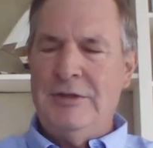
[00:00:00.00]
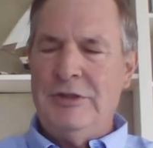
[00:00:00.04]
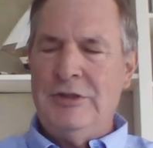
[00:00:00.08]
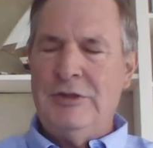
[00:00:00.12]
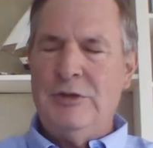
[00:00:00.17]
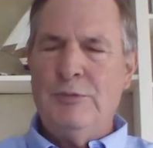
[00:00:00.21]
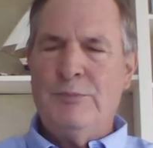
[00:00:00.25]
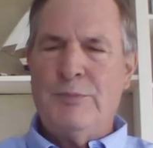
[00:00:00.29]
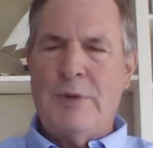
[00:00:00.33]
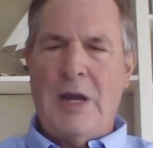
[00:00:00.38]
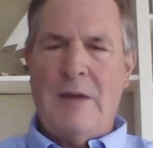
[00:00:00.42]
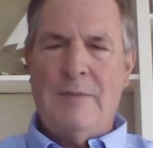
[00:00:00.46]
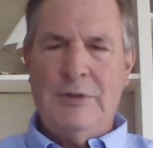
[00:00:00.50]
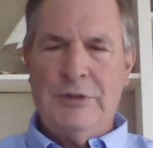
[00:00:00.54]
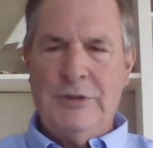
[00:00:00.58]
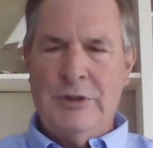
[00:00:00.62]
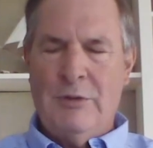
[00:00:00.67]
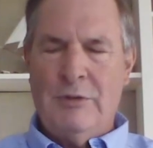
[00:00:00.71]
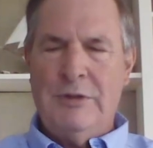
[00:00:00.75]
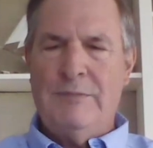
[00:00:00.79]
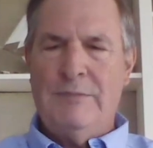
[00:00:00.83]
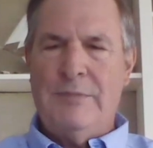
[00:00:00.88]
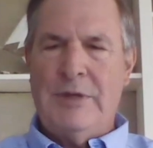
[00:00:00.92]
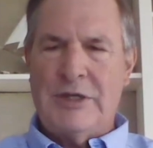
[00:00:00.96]
you probably
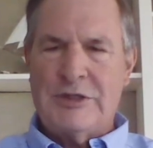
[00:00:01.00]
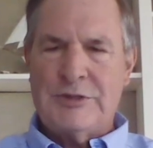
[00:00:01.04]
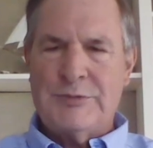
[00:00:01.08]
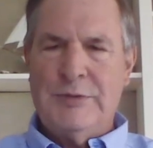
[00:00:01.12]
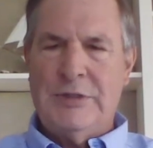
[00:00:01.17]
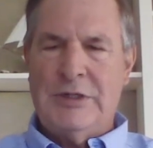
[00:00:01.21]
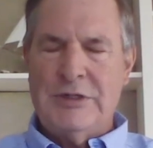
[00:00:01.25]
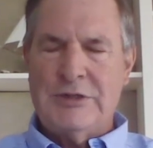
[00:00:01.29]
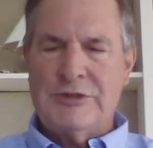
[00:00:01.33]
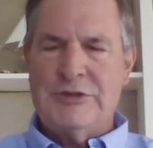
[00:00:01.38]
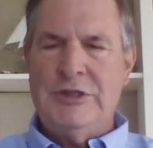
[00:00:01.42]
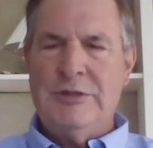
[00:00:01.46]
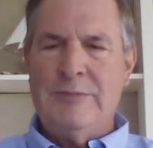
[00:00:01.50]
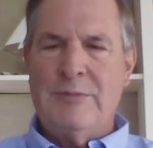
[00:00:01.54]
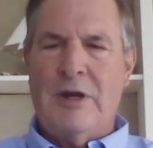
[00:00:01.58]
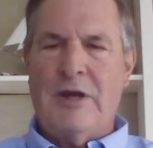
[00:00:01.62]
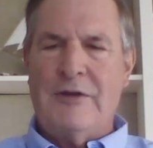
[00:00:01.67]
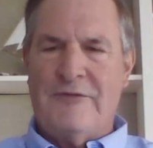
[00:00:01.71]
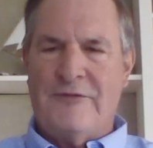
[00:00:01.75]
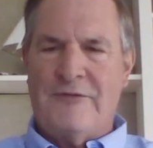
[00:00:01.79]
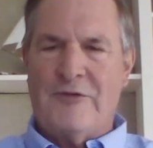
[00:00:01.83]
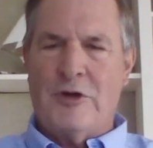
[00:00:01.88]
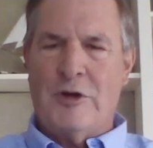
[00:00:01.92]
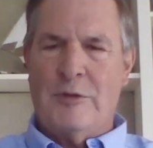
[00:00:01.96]
know him best because he
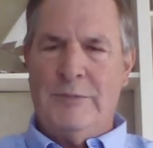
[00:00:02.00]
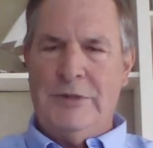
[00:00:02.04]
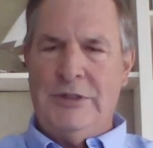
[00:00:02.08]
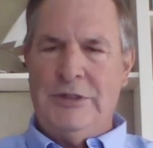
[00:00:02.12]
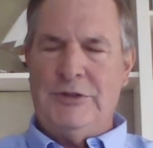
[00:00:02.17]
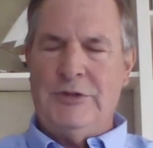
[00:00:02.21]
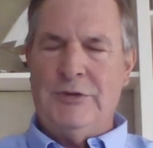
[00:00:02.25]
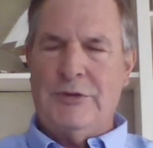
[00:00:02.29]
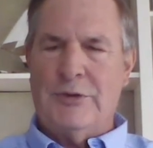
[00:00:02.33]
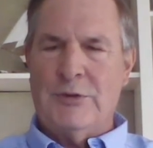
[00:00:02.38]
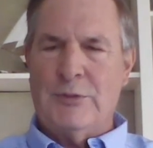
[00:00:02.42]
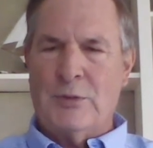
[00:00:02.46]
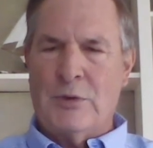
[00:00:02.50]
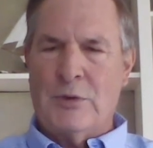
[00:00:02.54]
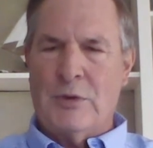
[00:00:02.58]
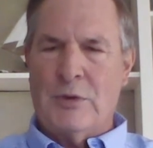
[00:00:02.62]
brought Furby to the